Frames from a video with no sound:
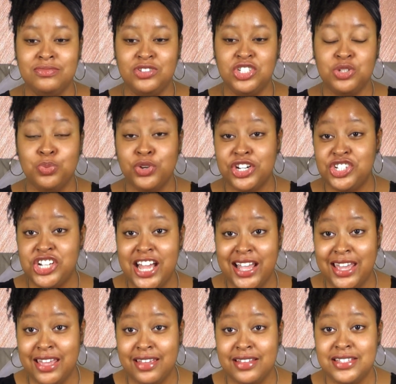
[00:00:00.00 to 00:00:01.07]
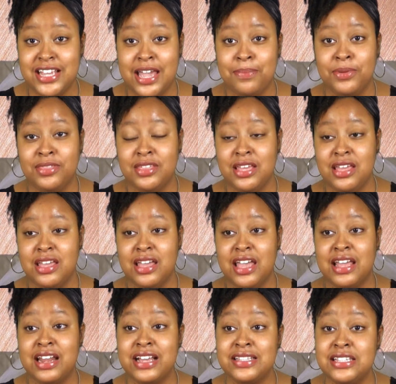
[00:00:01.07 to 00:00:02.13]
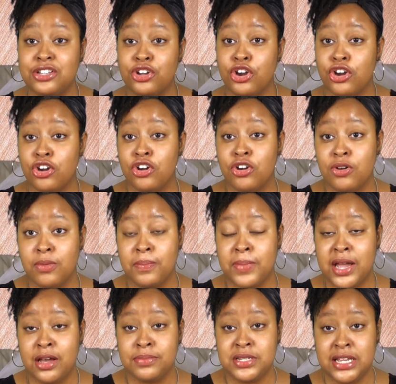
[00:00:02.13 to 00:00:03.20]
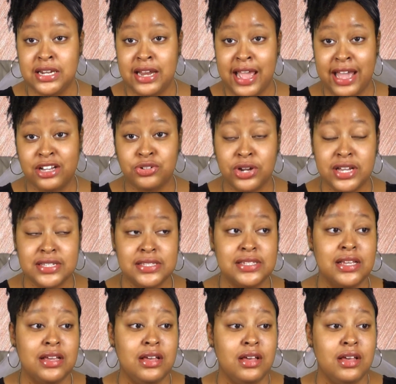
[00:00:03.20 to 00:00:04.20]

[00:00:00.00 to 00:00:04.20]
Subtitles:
Just want to check in type of thing. And I sent her my updated address.